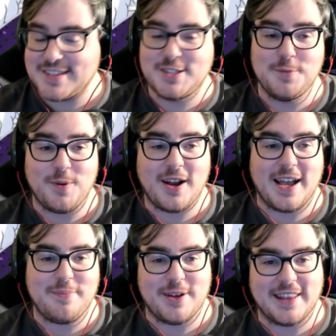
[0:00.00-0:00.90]
Super
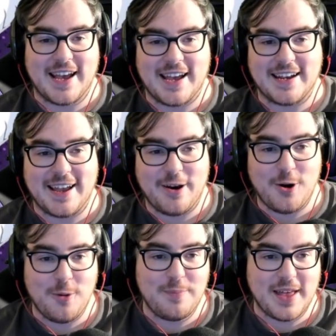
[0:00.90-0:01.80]
hype on that. I
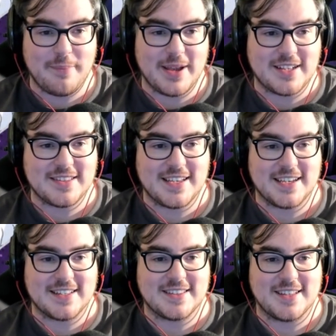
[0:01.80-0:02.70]
hope that makes
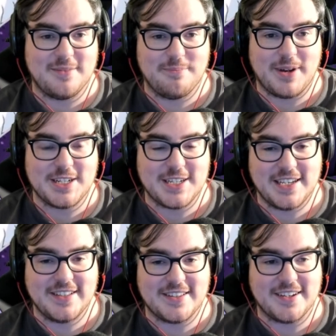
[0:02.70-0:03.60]
things much
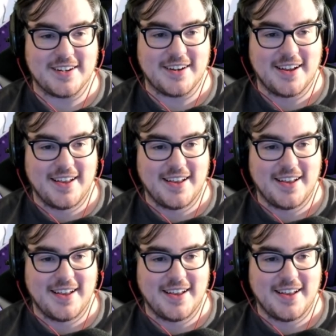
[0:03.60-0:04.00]
easier.